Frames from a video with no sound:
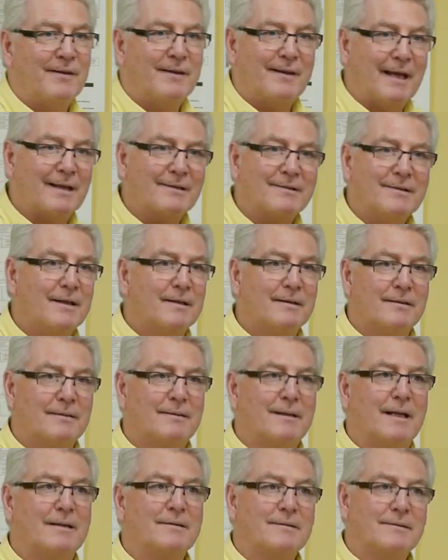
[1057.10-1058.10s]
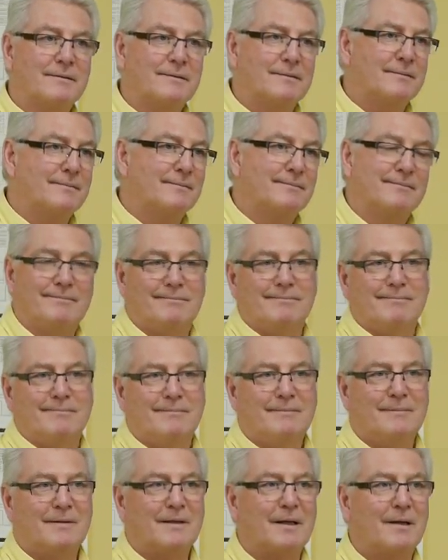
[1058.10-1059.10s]
That's it. That's,
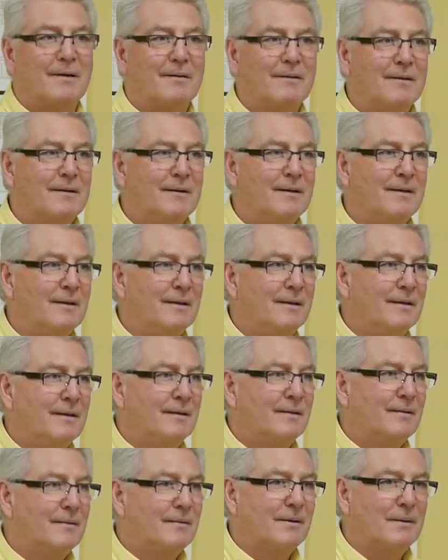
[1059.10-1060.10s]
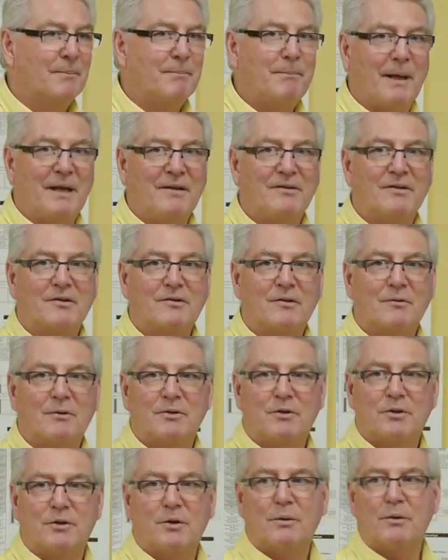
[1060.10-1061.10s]
you know, the basics of
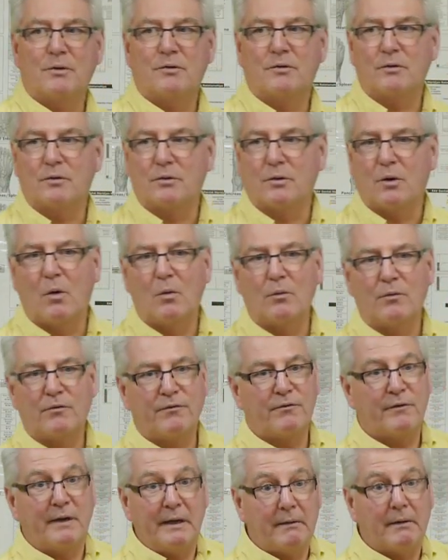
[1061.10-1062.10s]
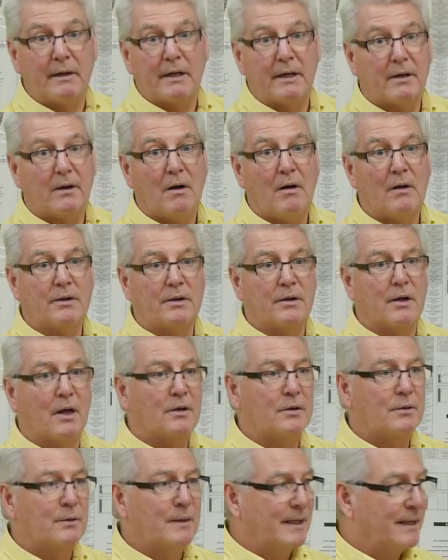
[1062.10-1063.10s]
what you're doing. So don't fear it at all. You're
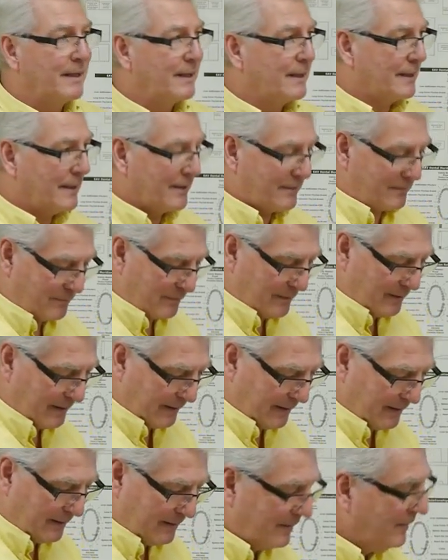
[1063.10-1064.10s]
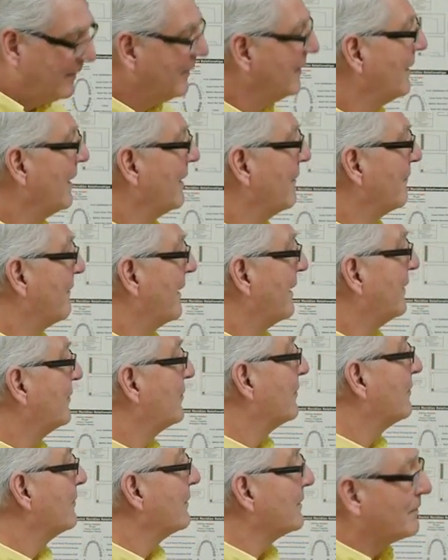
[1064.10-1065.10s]
not doing anything that's really
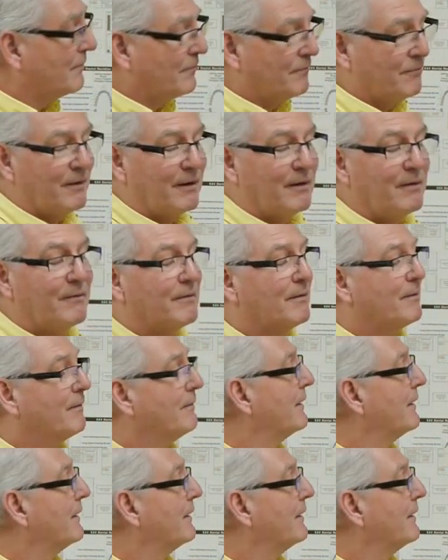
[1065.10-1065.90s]
invasive. It's very, very,